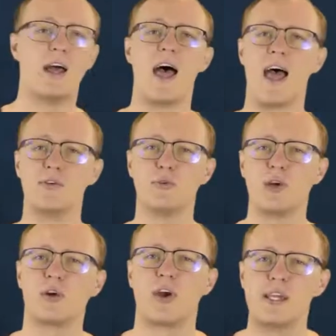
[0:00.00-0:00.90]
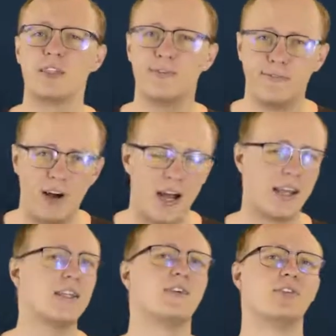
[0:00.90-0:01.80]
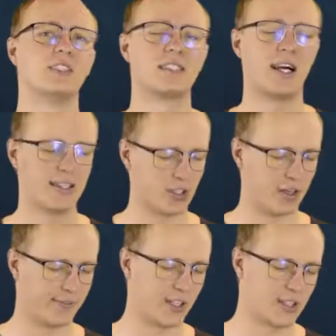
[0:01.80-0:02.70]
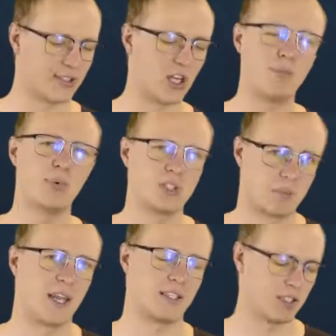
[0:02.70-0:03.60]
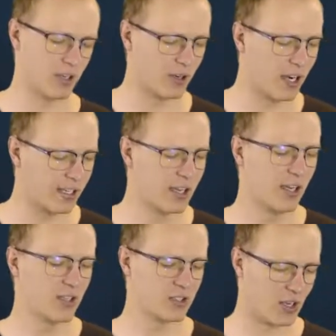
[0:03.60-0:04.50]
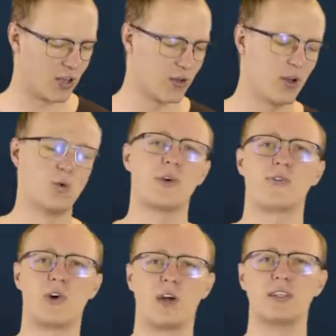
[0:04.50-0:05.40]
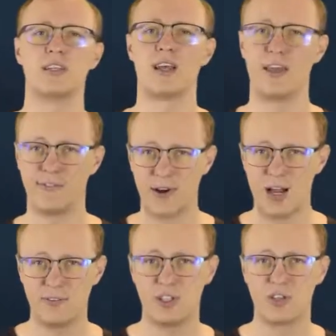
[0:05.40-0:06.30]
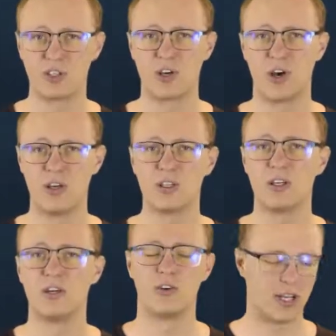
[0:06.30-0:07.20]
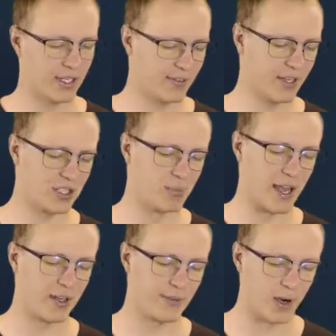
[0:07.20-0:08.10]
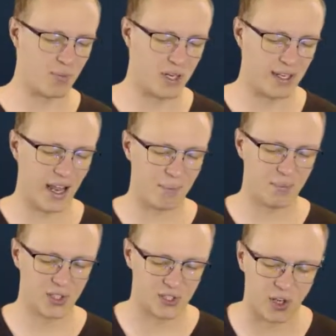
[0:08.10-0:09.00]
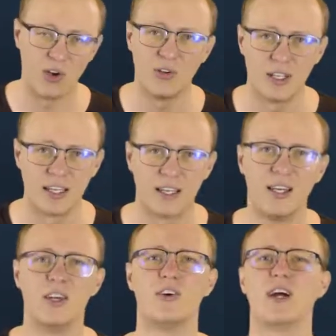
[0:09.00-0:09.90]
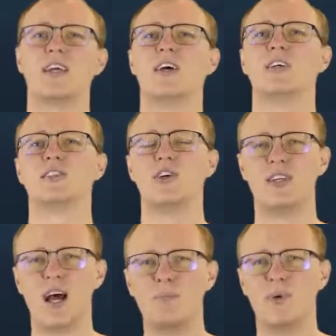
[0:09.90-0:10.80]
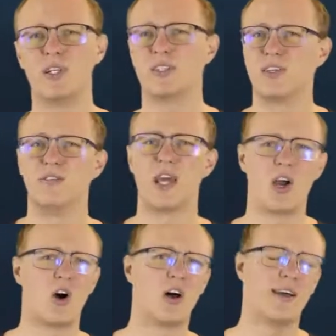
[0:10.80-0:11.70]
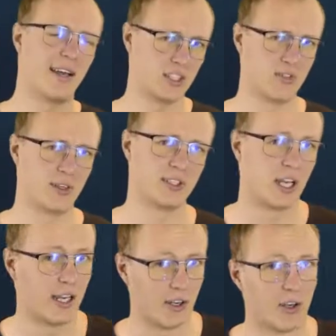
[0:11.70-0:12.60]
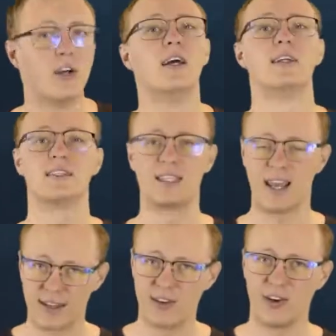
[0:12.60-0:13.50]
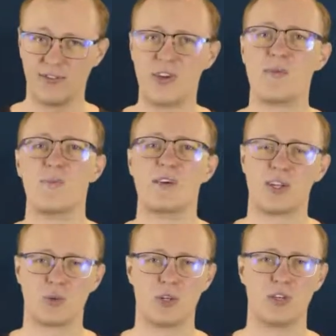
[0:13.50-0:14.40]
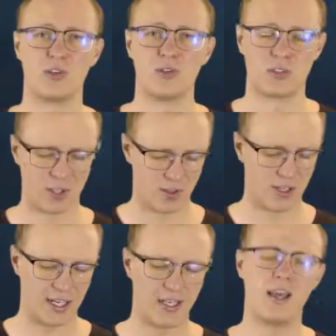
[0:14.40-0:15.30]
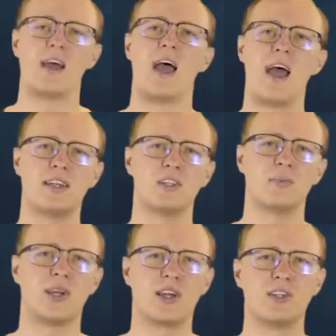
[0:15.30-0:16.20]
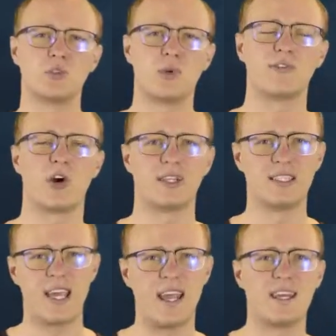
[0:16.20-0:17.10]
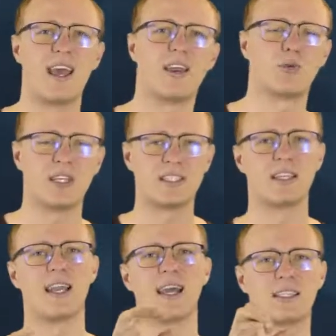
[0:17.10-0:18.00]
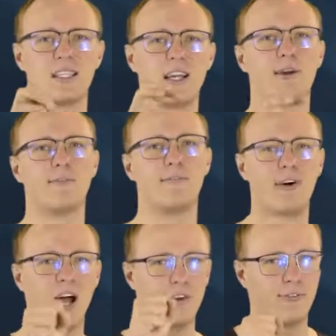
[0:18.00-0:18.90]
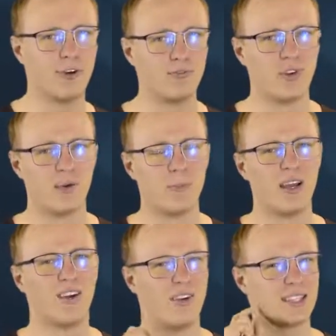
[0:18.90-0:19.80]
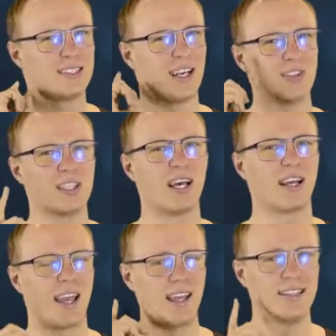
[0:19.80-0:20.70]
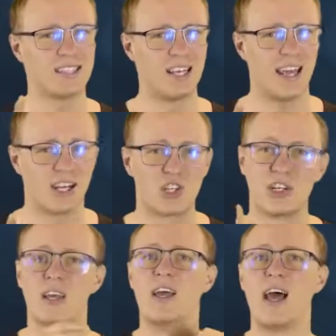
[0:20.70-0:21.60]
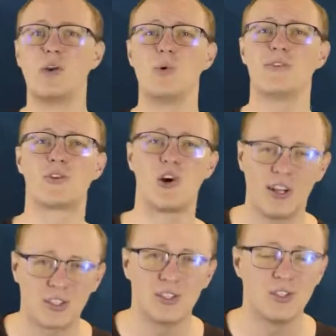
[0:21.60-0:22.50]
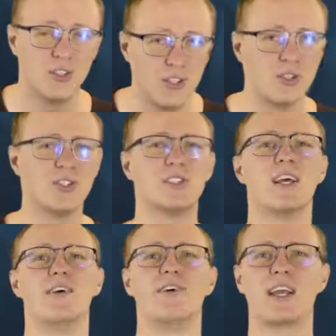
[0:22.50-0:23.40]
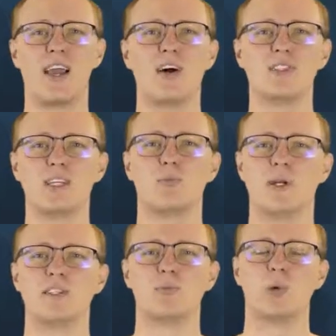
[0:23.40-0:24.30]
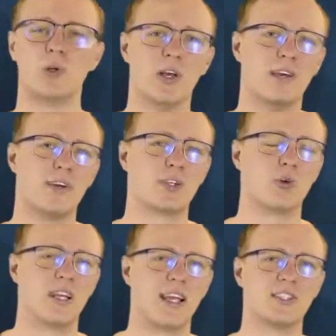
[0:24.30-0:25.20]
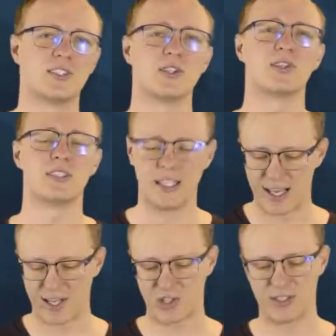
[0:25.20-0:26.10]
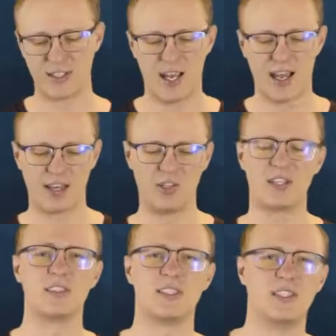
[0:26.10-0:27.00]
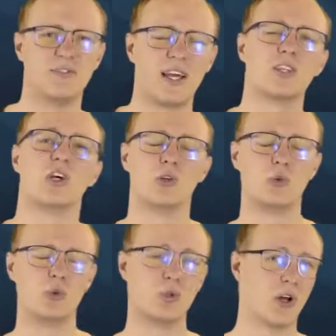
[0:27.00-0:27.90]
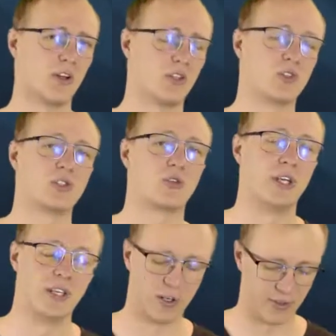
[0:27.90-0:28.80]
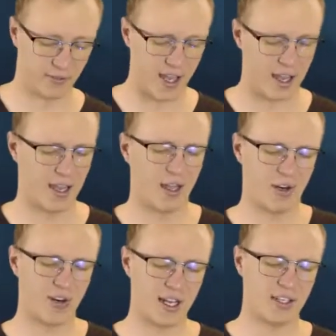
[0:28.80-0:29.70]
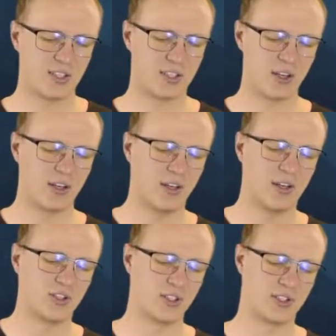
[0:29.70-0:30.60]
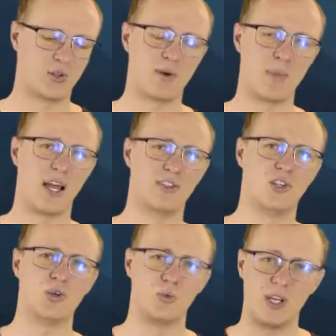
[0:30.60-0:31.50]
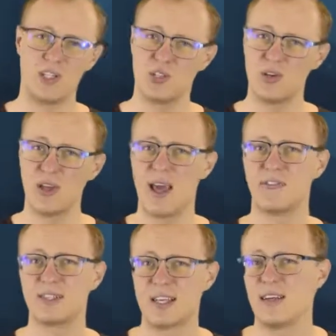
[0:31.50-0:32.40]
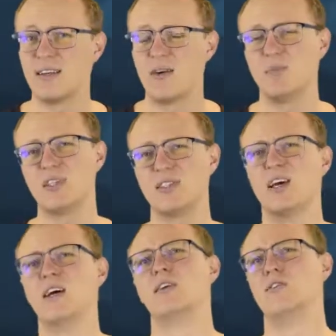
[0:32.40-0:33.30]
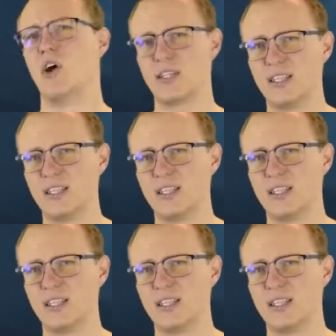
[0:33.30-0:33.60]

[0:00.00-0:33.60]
and we are going to find the size of the sample space, right? So we've got a five-digit code, right, that's made from numbers only, right? So numbers, there are, as far as I know, 10 of them that we use, right? And because we've got 10 and we're selecting 5 from them, that sounds like a selection. And we've got to use the counting principle that relates to selections. And you can see that rule on your screen over there, right? So just to remind you, we do have 10 numbers not